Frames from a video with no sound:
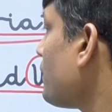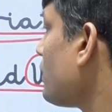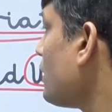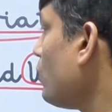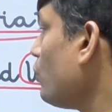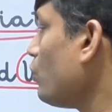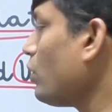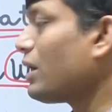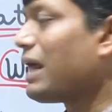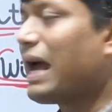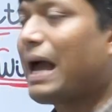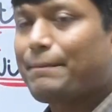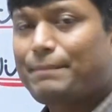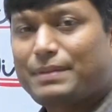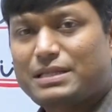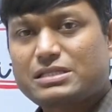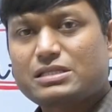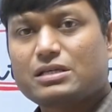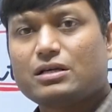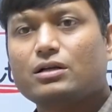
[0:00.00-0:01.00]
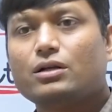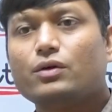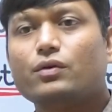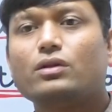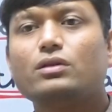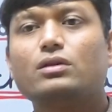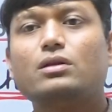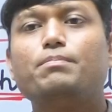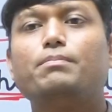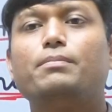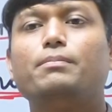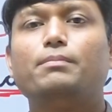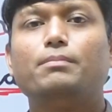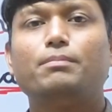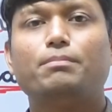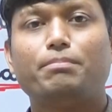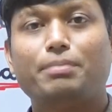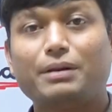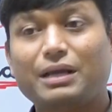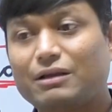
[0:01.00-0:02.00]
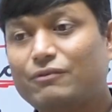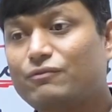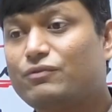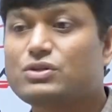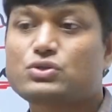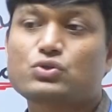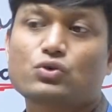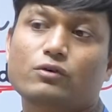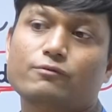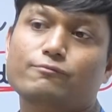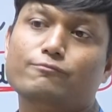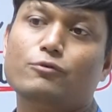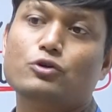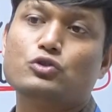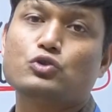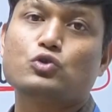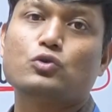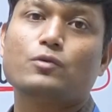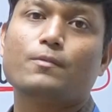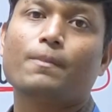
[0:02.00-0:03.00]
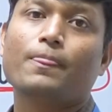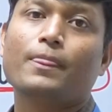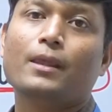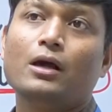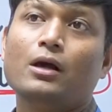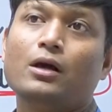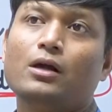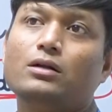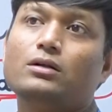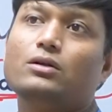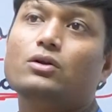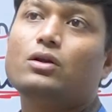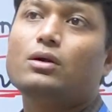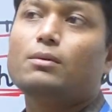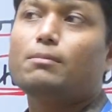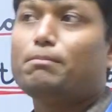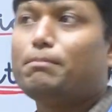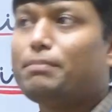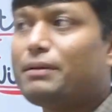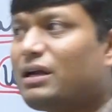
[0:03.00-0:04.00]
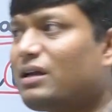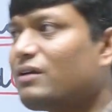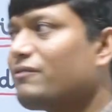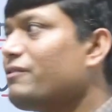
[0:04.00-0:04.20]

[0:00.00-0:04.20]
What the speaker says: Now, what happens during the break phase of monsoon? During break